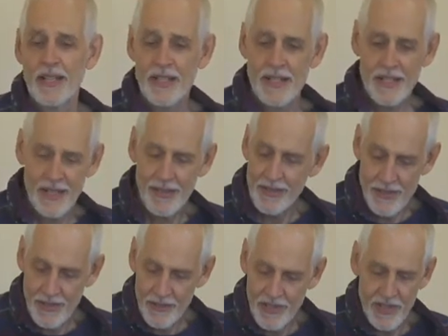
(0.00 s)
style.
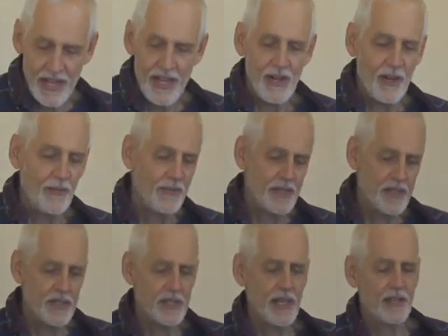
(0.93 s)
no style.
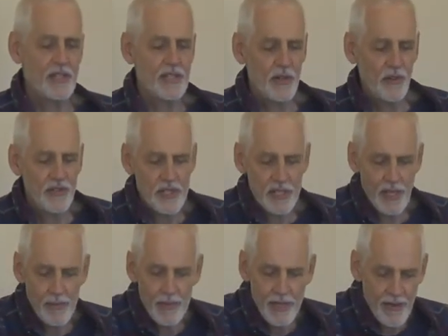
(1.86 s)
So let's take this little
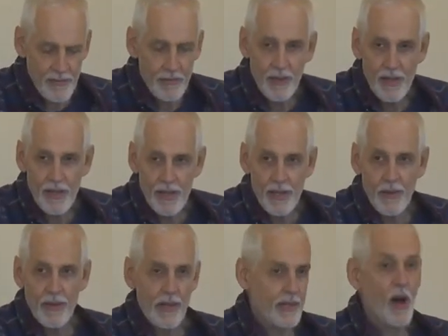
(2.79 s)
statement all here. Style, no
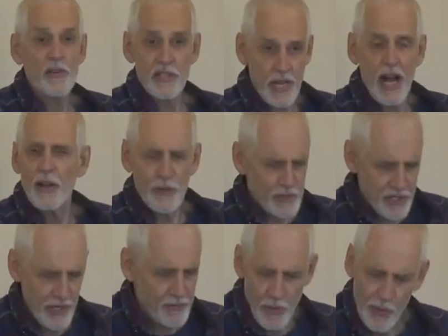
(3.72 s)
style. All style, no
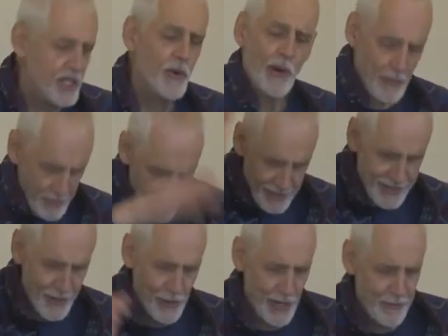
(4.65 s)
stuff. Well, oh, you know what I mean.
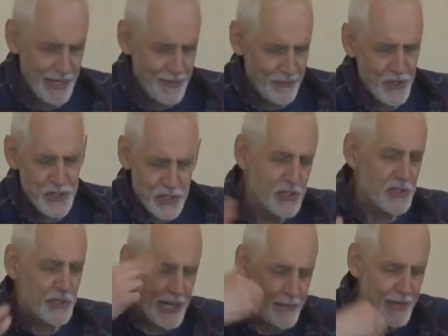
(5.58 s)
You know what I mean. You, you
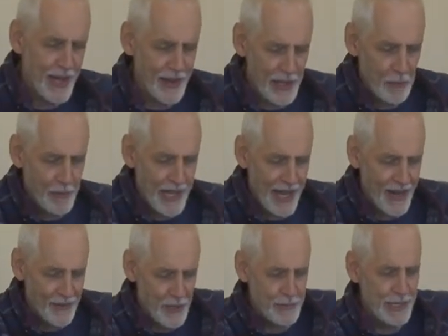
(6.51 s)
straighten me out. Help me
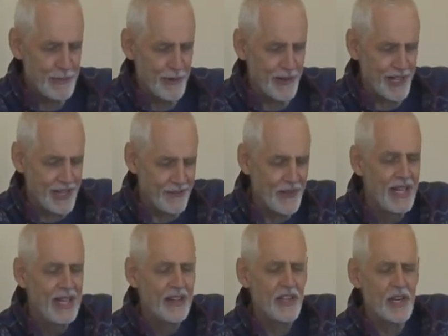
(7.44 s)
out. You're Berean.
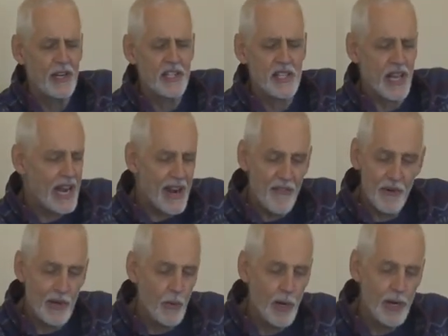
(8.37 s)
There is
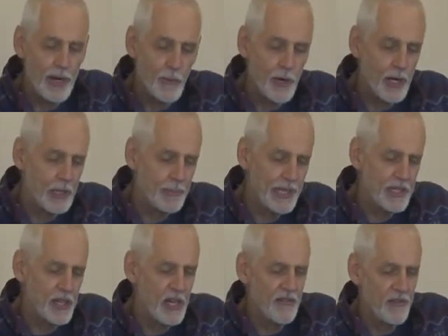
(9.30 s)
everywhere work to be
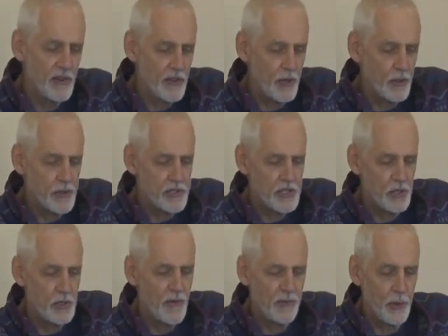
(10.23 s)
done for those
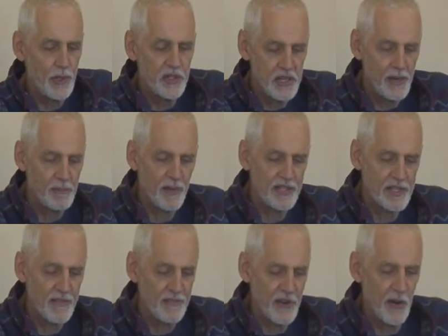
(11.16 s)
who, through intemperance,
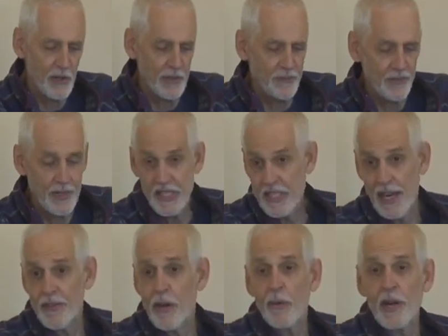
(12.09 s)
have fallen. It's
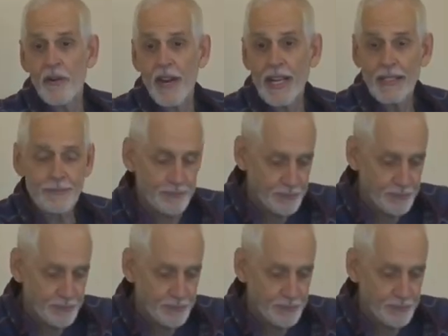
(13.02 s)
everywhere, right?